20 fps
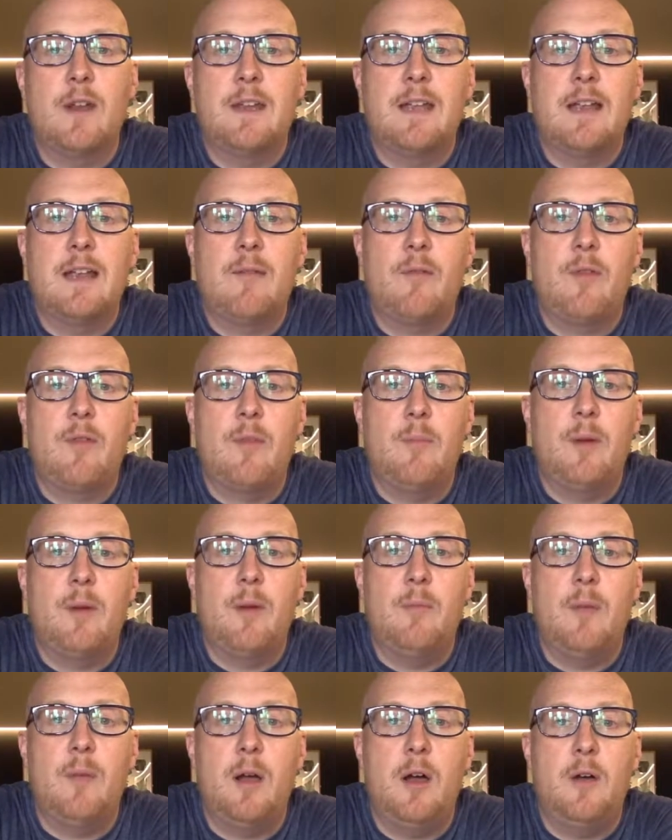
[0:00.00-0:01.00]
down to the
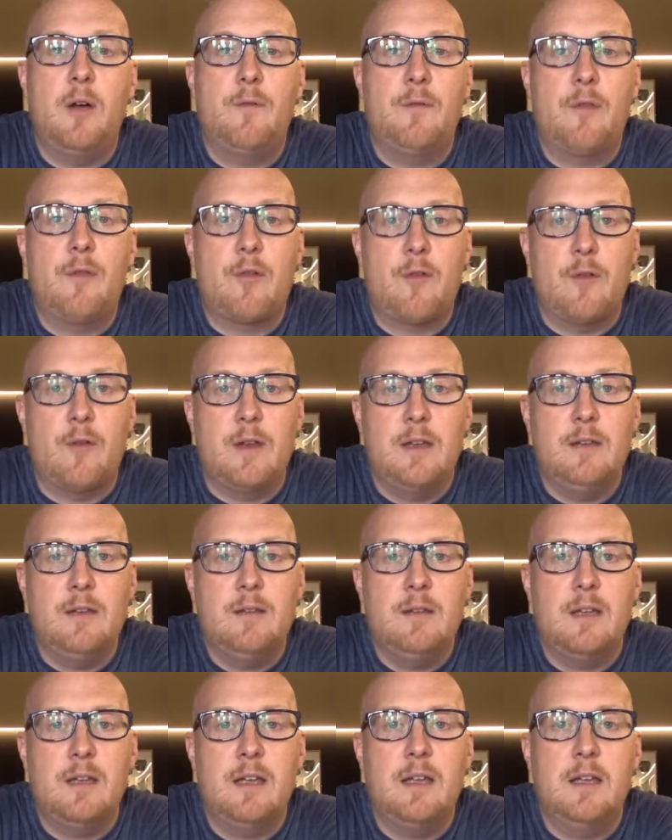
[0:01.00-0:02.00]
bottom of the screen,
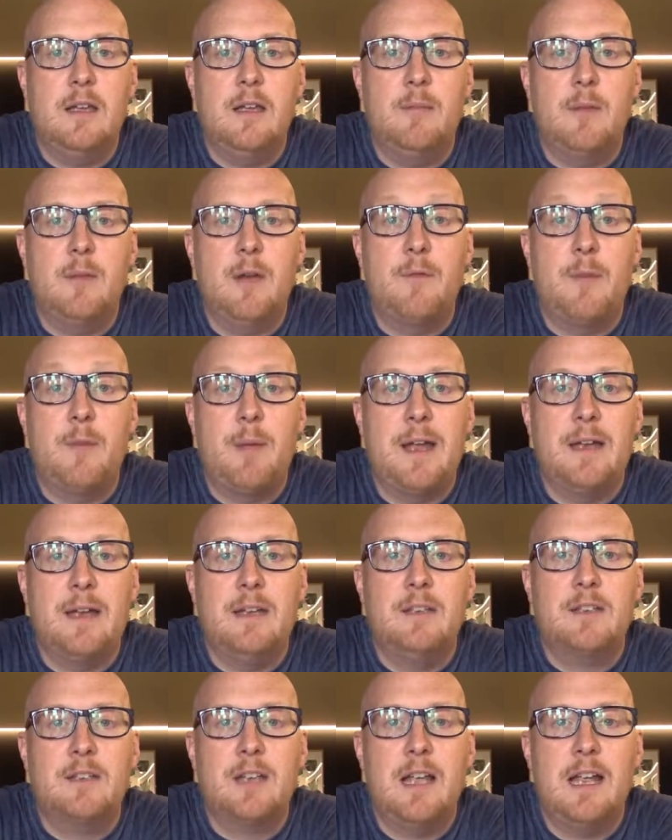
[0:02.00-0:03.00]
of the
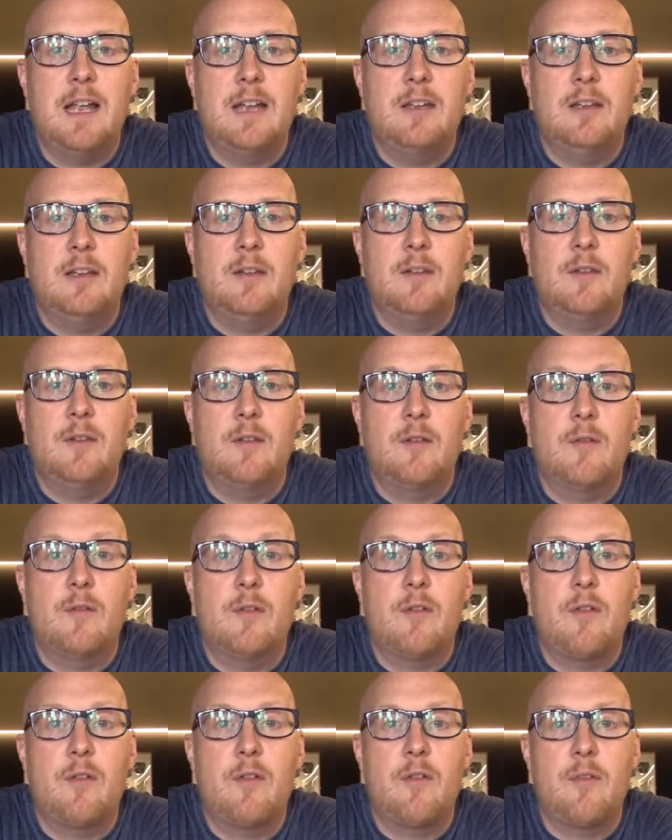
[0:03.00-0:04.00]
page, and you look at the
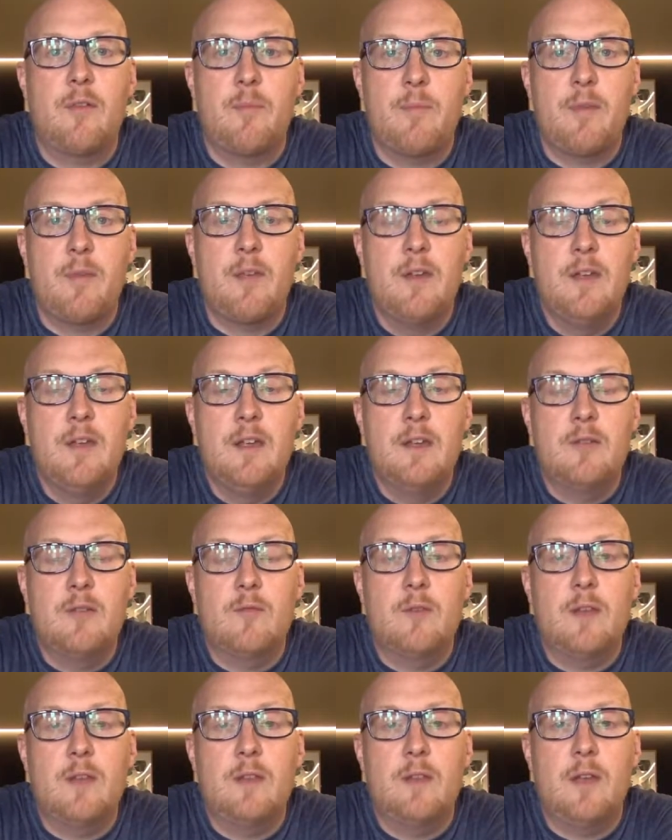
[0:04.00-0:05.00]
criticisms,
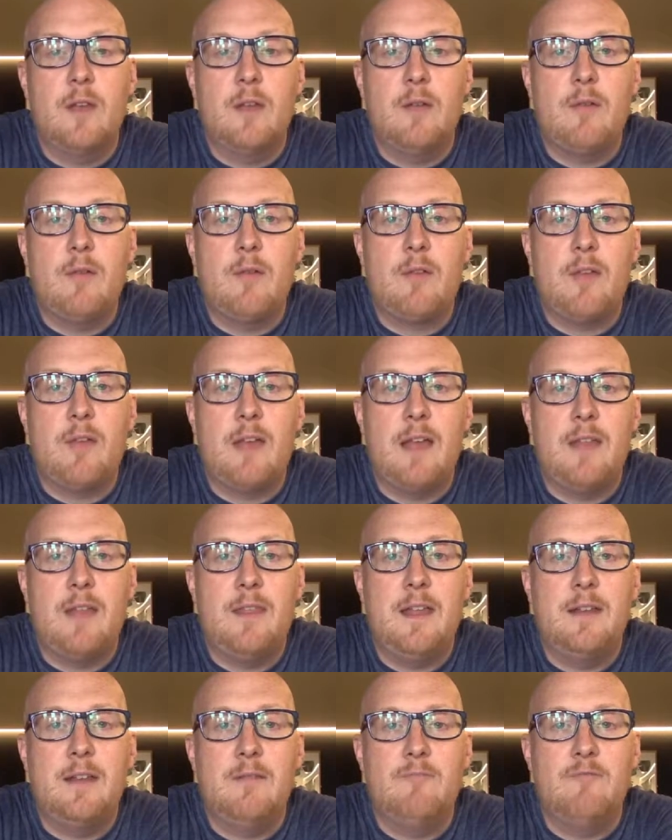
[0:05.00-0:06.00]
read those, and
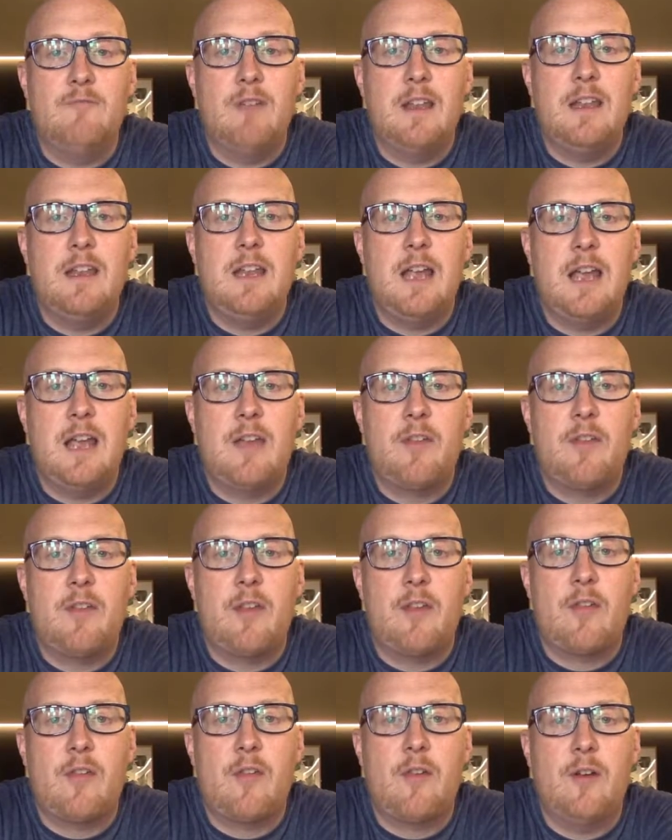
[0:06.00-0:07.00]
then
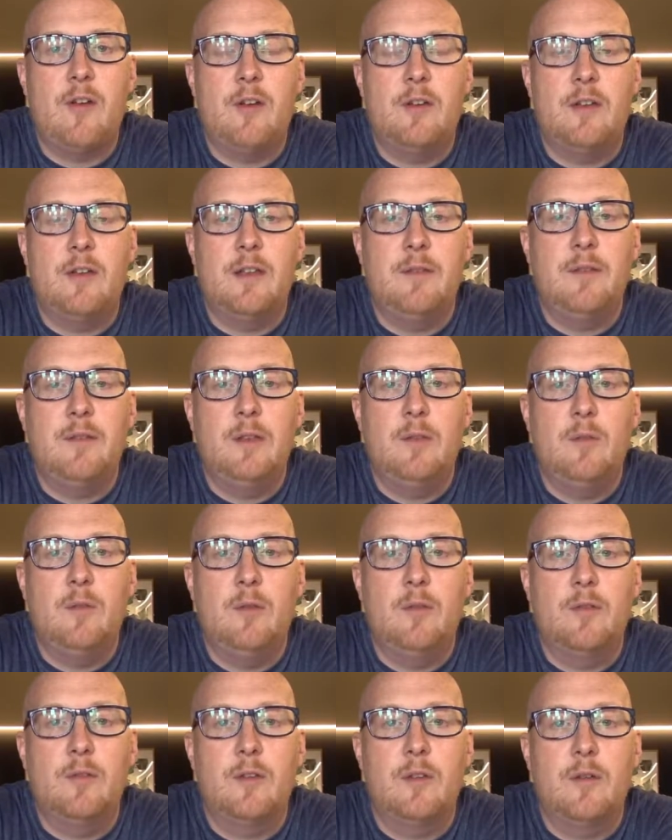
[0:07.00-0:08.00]
reassess on if you
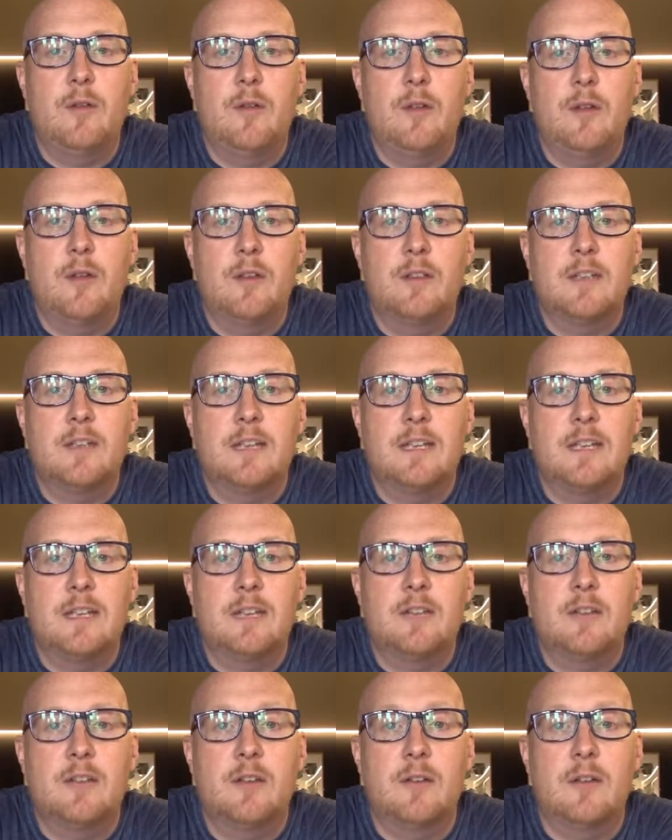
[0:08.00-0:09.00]
want to go along and take
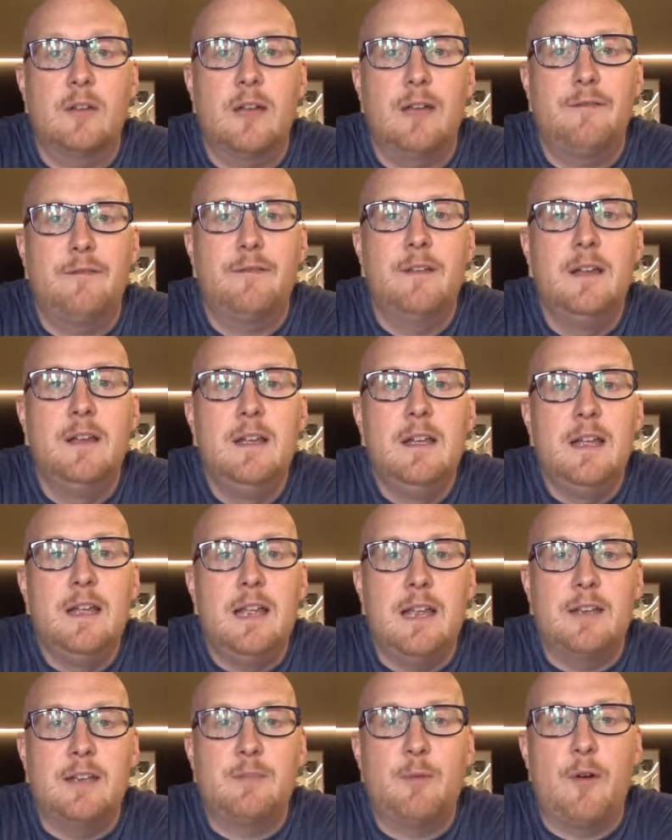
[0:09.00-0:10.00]
Togaf
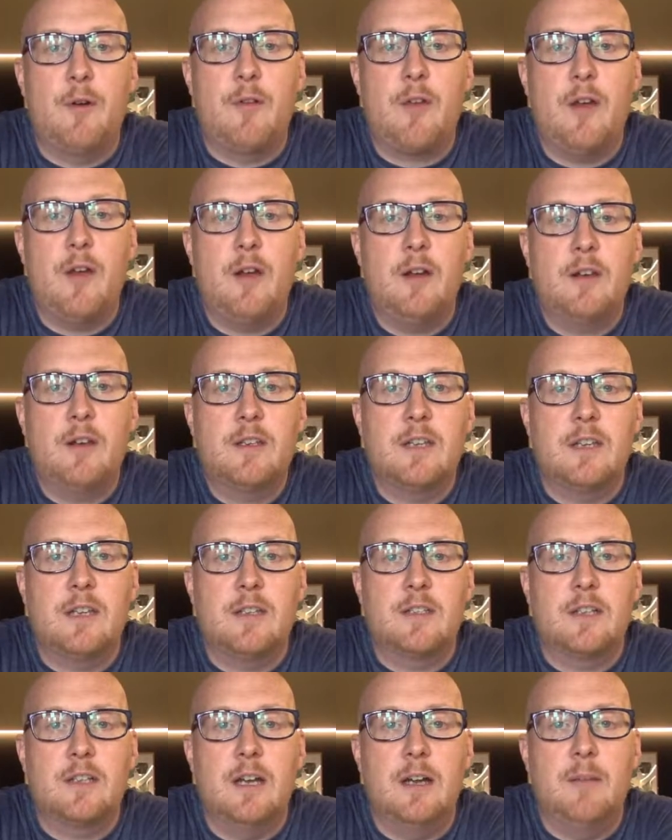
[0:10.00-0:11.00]
Enterprise
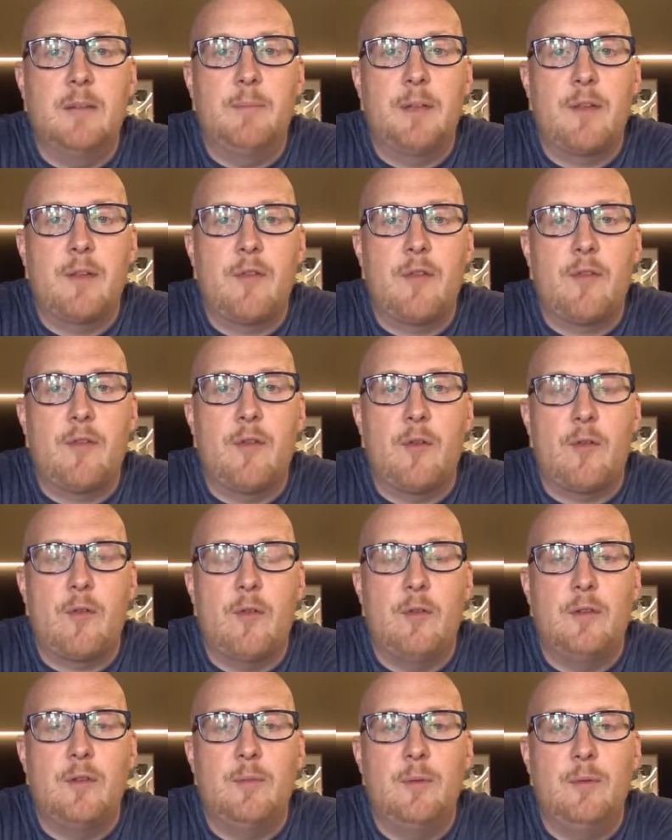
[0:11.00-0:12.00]
Architecture, because it's not
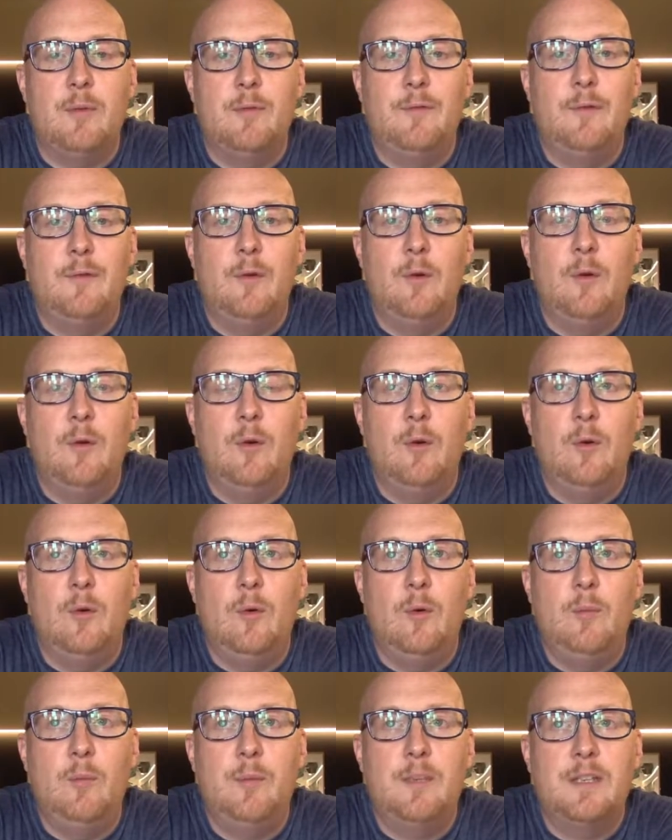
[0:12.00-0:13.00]
suitable for
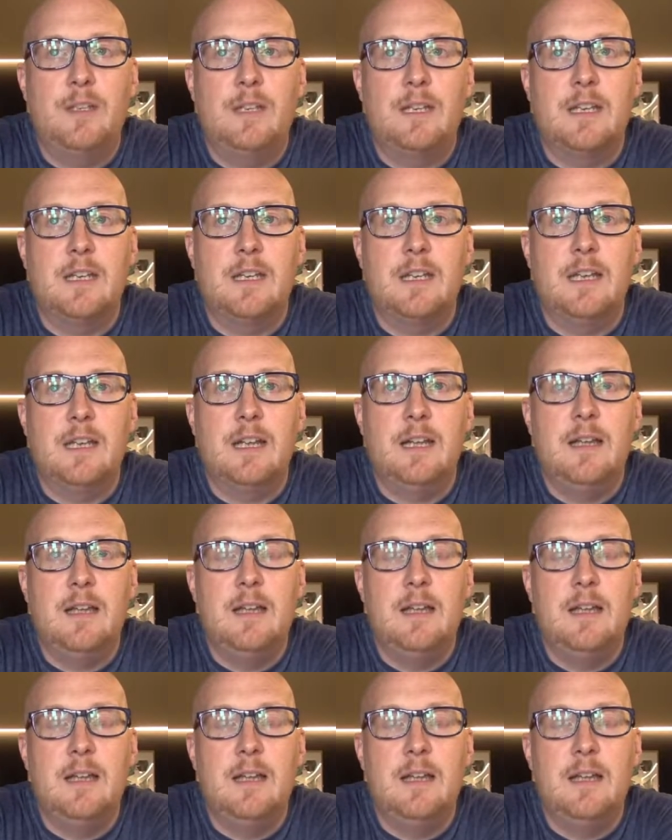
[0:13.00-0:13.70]
all particular